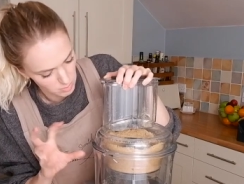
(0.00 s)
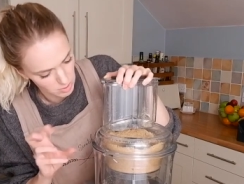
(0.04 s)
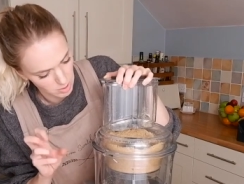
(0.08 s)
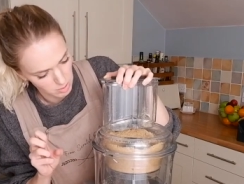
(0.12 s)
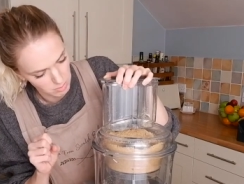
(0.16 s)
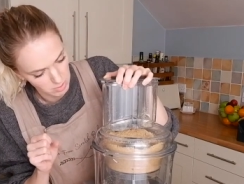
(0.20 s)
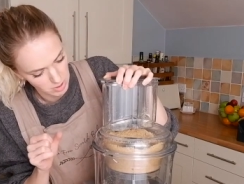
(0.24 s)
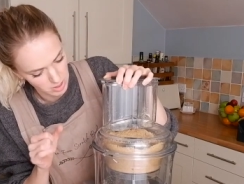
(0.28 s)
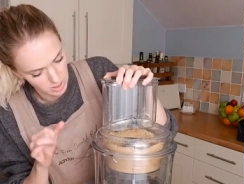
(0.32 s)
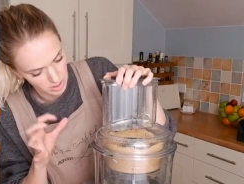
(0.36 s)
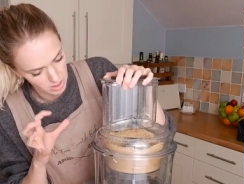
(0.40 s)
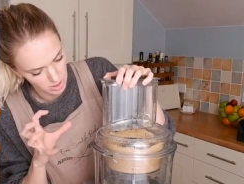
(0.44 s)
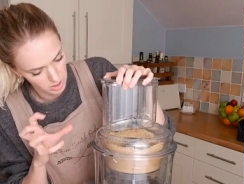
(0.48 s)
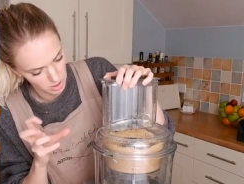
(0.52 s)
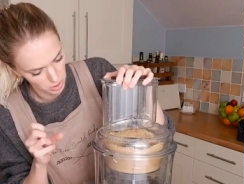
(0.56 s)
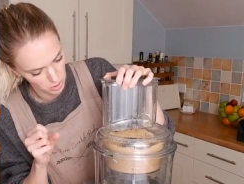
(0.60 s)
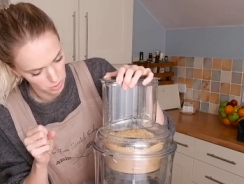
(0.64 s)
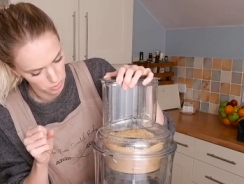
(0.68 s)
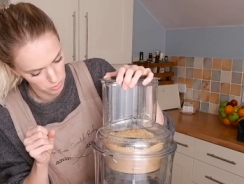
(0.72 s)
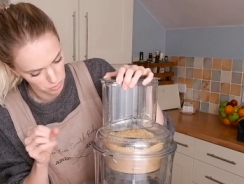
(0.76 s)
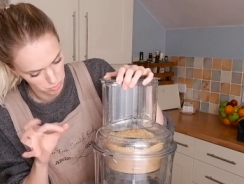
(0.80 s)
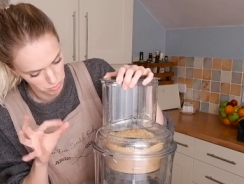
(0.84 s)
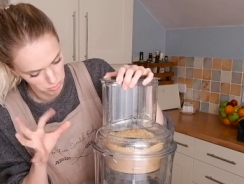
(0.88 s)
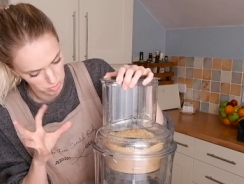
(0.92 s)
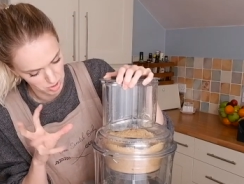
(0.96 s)
maybe
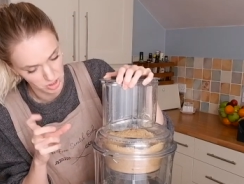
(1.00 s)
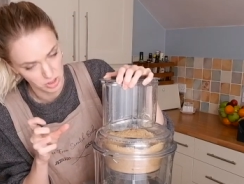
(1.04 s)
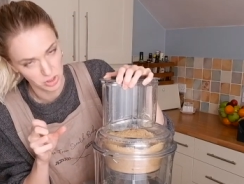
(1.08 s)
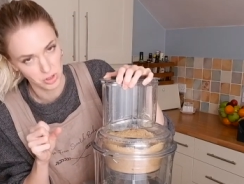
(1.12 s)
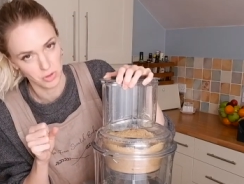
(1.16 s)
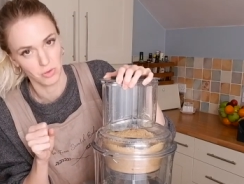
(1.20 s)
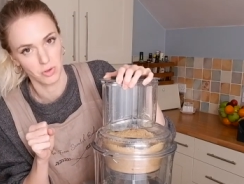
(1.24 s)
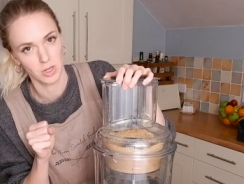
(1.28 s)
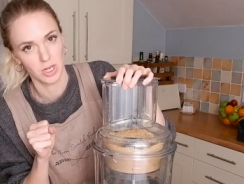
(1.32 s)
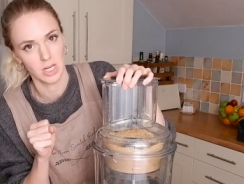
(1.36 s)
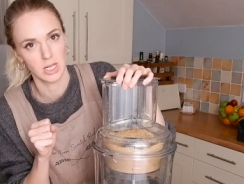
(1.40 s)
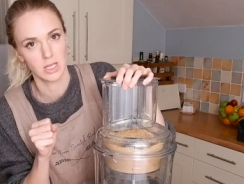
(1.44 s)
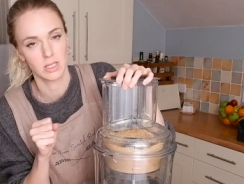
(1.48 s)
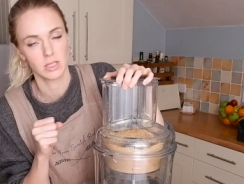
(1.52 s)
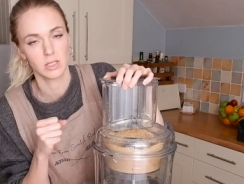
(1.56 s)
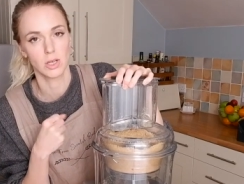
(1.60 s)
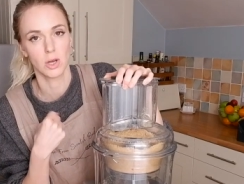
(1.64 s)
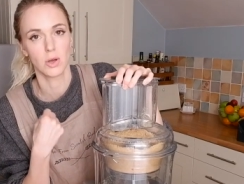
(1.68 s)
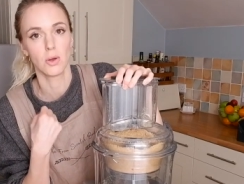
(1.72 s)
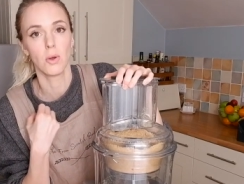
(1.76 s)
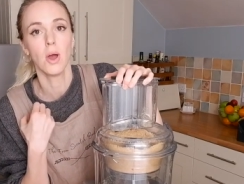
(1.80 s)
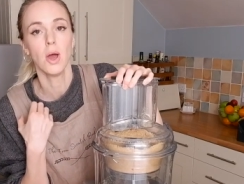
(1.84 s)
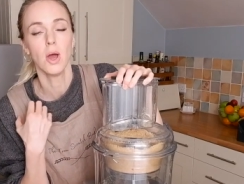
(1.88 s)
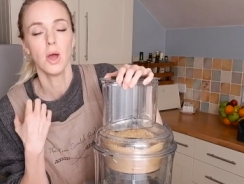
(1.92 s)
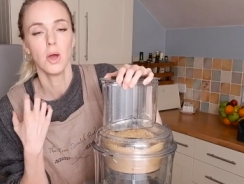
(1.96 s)
go buttery.
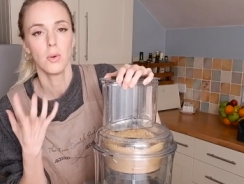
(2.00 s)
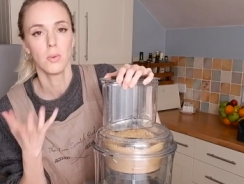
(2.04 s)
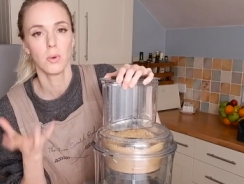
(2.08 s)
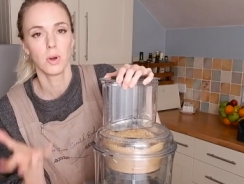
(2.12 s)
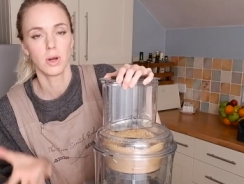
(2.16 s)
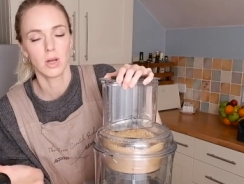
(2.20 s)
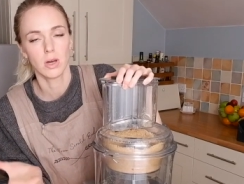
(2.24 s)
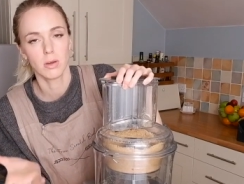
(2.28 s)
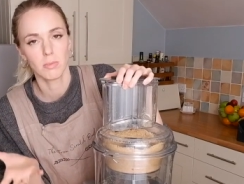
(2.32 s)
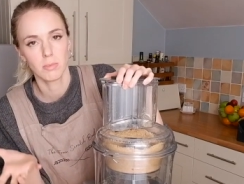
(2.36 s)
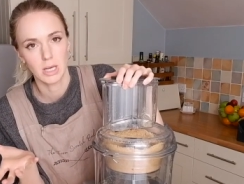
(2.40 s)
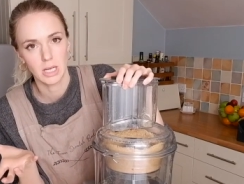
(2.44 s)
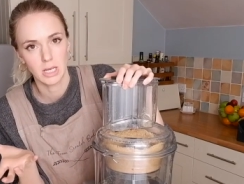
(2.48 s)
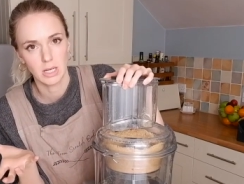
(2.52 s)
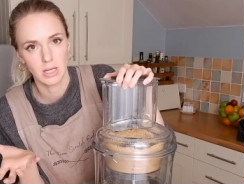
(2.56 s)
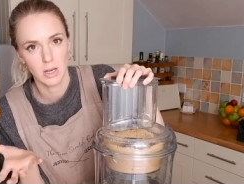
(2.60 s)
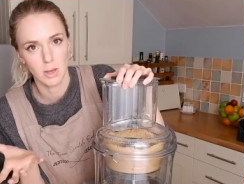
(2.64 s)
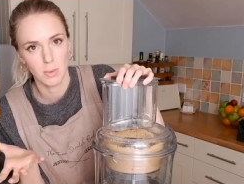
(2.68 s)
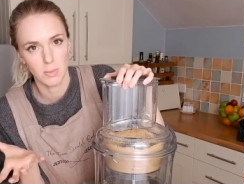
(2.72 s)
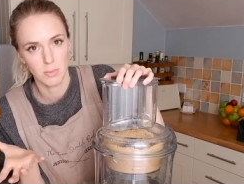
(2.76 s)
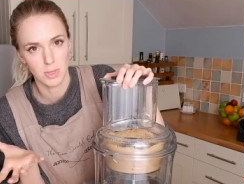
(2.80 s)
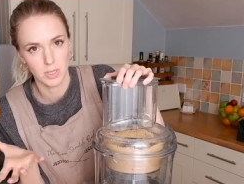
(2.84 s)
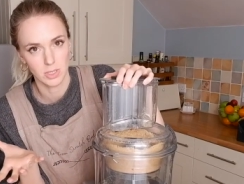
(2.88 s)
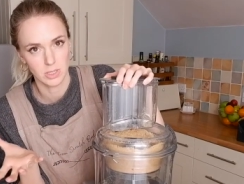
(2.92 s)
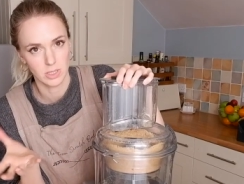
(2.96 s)
So when I make
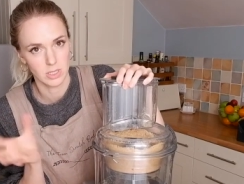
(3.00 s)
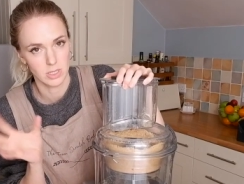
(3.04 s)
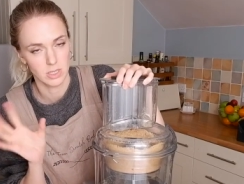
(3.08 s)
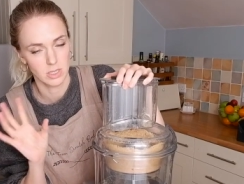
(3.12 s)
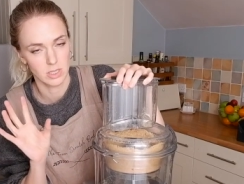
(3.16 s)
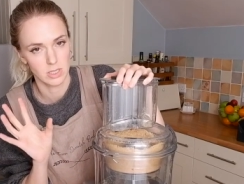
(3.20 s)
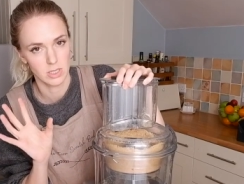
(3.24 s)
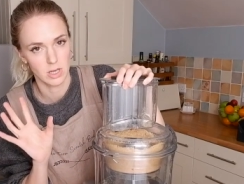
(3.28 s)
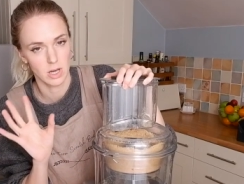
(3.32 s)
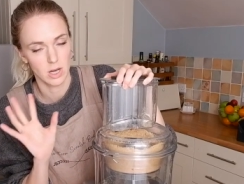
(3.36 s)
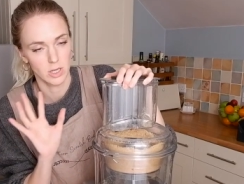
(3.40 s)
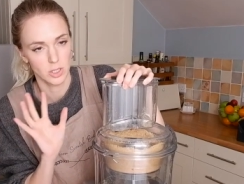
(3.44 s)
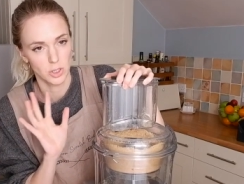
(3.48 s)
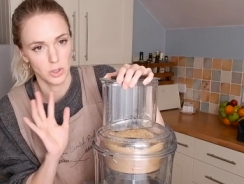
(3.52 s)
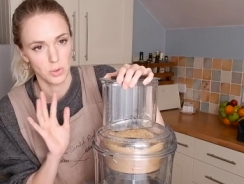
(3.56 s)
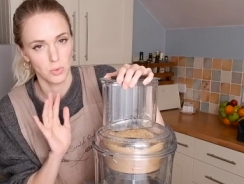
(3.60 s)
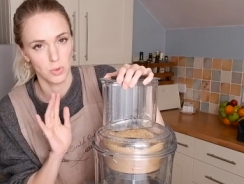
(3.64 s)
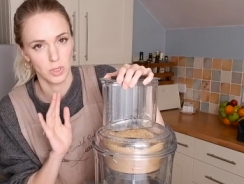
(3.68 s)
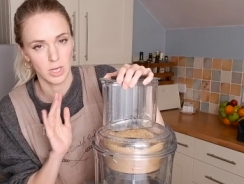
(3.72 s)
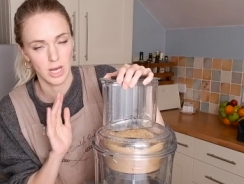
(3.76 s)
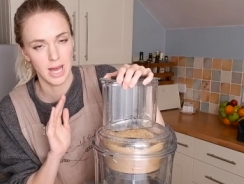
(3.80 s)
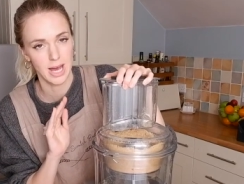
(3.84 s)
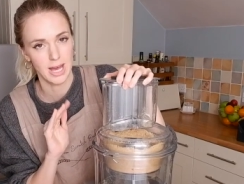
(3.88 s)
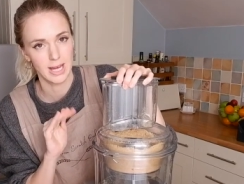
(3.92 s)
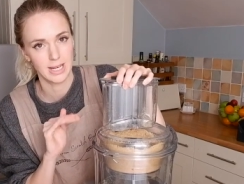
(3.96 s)
nut butters, I don't
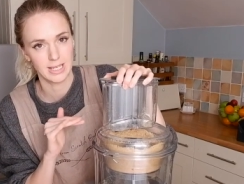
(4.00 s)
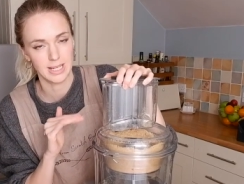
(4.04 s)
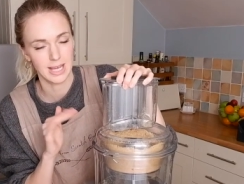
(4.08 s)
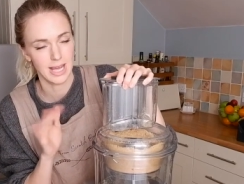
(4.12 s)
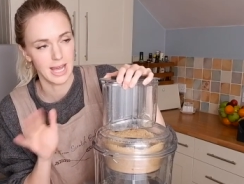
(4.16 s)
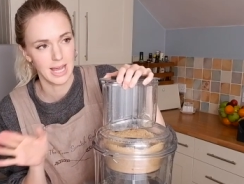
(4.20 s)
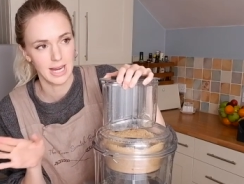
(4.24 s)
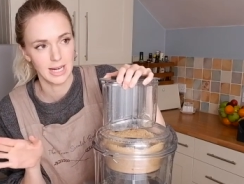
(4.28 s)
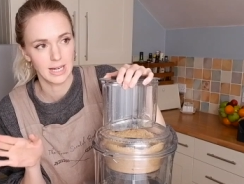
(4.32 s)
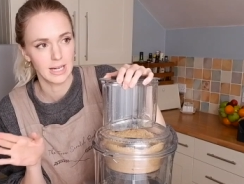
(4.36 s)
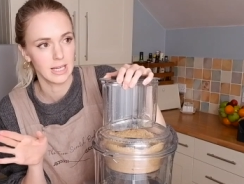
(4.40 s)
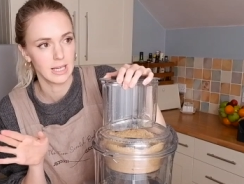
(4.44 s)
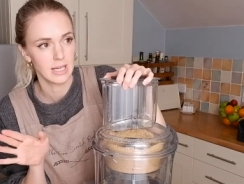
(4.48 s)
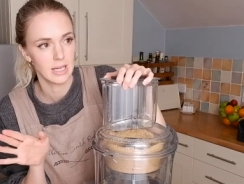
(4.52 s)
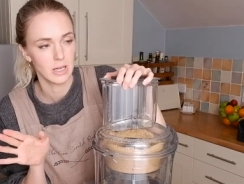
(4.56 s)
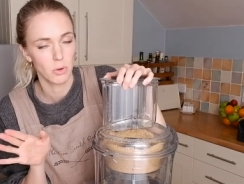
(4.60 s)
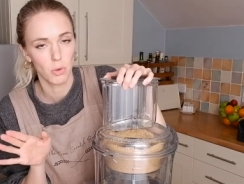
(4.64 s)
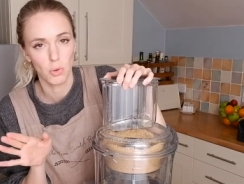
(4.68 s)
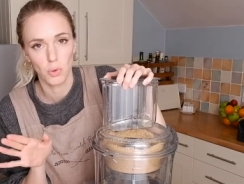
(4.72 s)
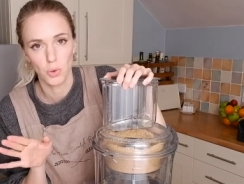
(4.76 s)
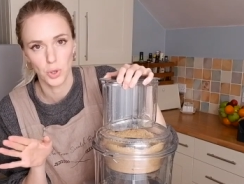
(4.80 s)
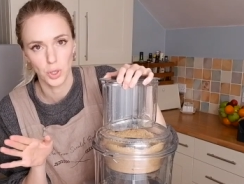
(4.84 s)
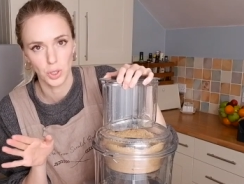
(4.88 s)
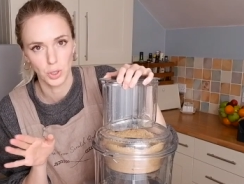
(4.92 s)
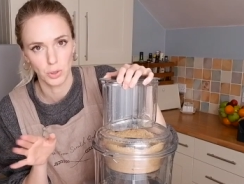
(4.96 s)
want to add any
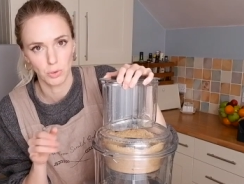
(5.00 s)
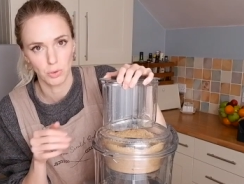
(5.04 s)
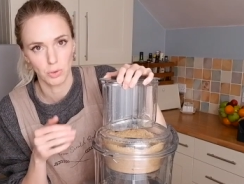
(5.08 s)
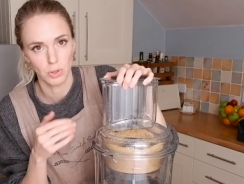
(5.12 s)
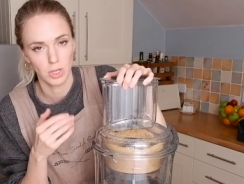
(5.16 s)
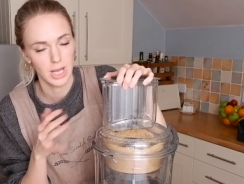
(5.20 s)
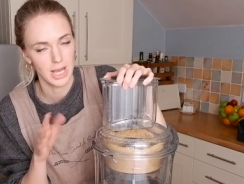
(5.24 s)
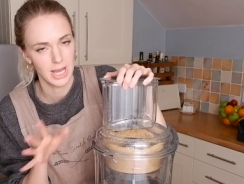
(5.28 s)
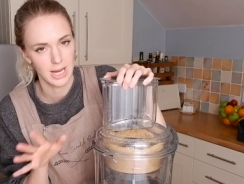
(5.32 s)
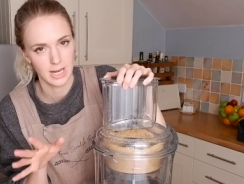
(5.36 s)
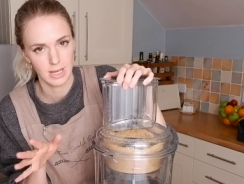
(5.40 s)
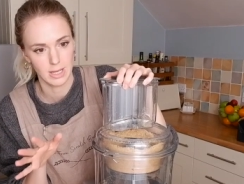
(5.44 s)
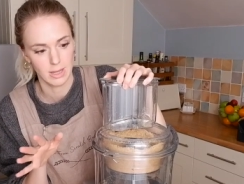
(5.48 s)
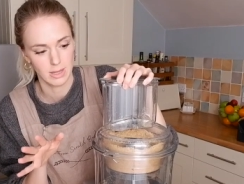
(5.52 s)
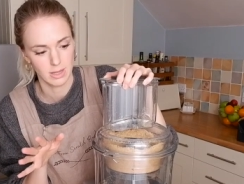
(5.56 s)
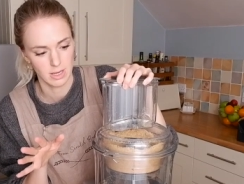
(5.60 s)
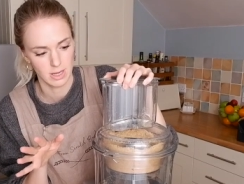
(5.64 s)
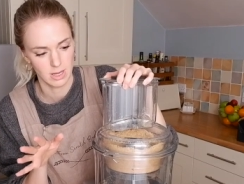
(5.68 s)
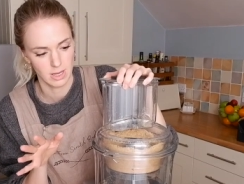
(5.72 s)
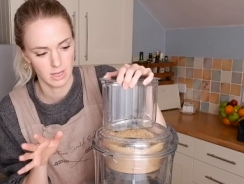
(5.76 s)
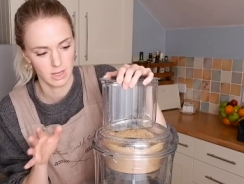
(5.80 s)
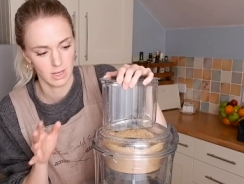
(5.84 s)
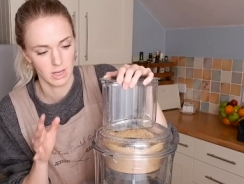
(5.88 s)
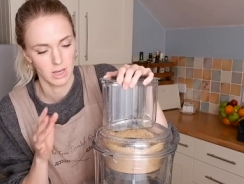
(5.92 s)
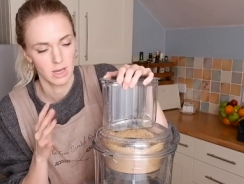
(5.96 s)
oil,
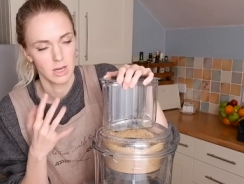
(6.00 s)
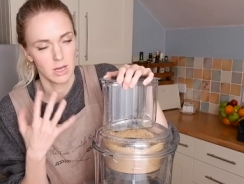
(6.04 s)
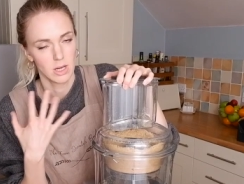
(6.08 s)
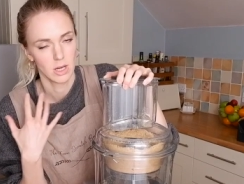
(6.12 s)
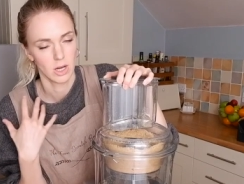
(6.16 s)
anything.